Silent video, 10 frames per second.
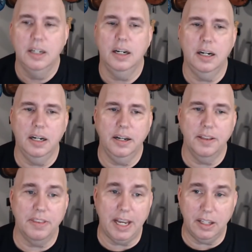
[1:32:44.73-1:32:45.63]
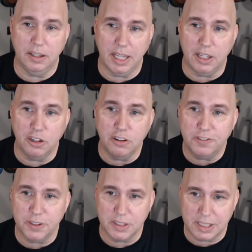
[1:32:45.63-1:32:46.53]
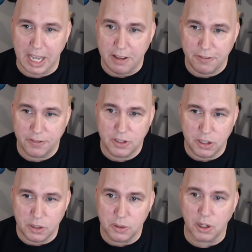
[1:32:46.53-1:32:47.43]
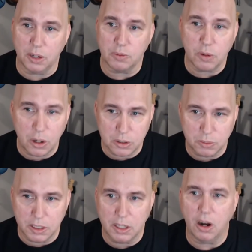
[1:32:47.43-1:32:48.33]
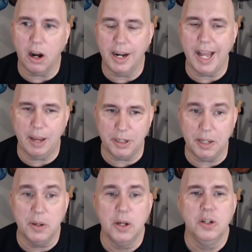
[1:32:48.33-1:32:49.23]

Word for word: uh, that that you feel safe to use on rosewood on ebony.